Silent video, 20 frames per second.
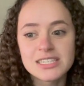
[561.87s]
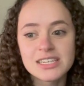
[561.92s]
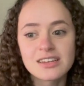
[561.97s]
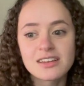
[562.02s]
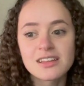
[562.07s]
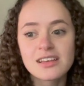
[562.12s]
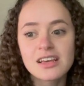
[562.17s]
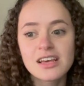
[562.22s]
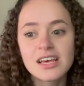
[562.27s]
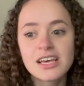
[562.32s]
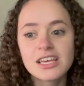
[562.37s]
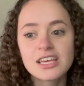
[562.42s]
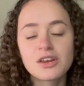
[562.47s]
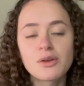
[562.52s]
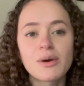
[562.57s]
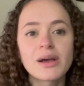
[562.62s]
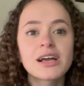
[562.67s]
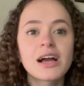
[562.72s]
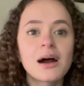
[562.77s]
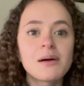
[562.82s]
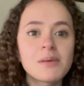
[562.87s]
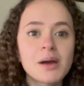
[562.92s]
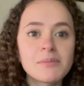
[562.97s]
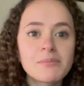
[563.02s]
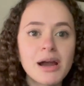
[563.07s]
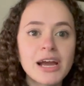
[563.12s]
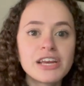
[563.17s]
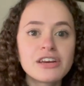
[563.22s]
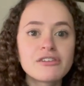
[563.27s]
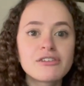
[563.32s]
And, you know, I got my
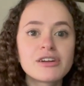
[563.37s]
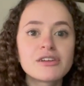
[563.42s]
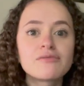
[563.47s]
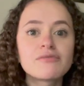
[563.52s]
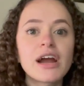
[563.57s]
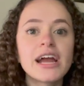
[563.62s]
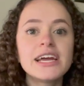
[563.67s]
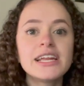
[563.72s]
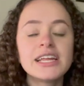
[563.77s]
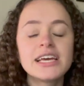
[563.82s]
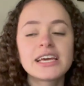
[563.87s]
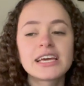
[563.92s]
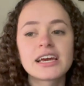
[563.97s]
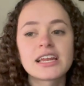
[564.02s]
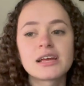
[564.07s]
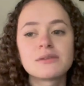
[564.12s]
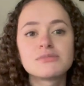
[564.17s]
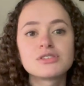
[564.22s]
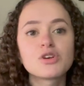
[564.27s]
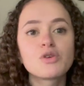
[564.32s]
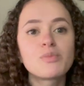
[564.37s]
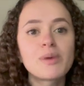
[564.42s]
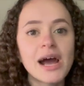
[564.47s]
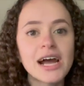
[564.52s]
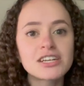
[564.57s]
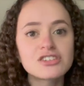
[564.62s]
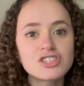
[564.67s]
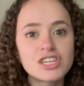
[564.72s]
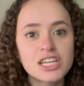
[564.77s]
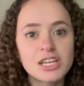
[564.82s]
minor in writing and I'm so
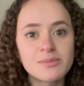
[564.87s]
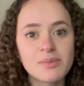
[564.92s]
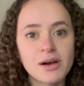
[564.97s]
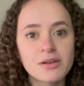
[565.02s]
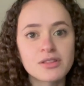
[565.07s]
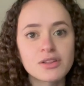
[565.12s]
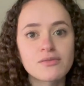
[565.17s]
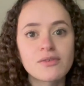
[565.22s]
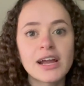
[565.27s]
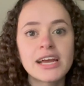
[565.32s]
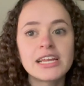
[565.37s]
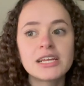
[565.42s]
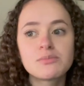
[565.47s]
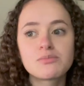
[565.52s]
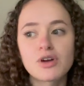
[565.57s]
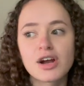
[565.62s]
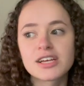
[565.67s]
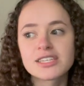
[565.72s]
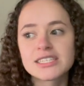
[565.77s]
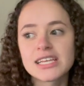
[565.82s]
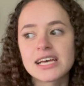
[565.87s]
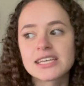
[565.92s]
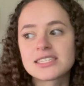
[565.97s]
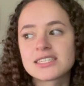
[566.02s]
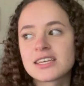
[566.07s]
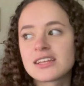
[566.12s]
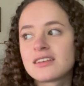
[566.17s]
passionate about the writing process.